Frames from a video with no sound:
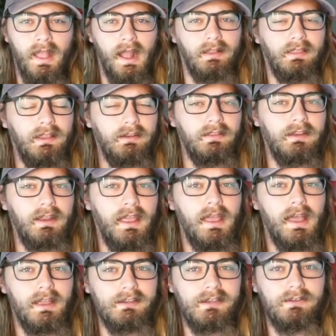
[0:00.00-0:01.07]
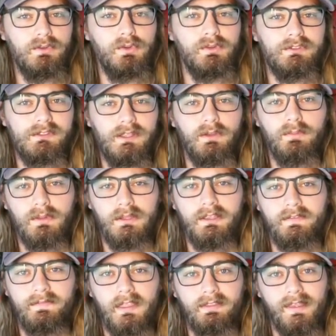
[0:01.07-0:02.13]
At the end of the day, I do still
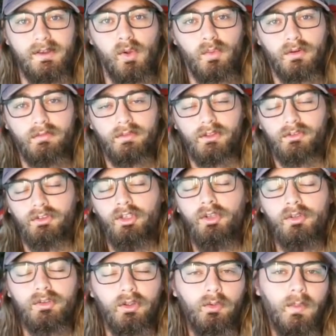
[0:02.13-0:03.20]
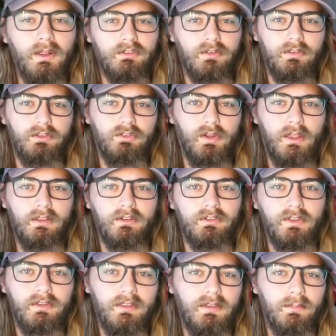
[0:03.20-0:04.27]
believe that they don't want to reveal too much in this trailer, so
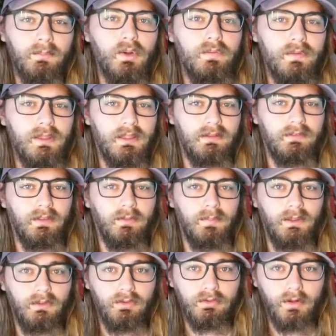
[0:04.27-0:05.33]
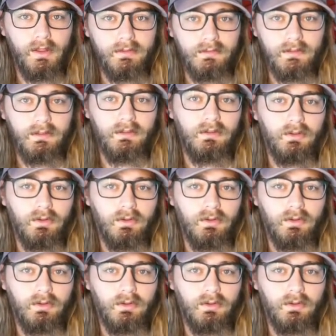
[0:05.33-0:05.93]
that the movie can still be crazy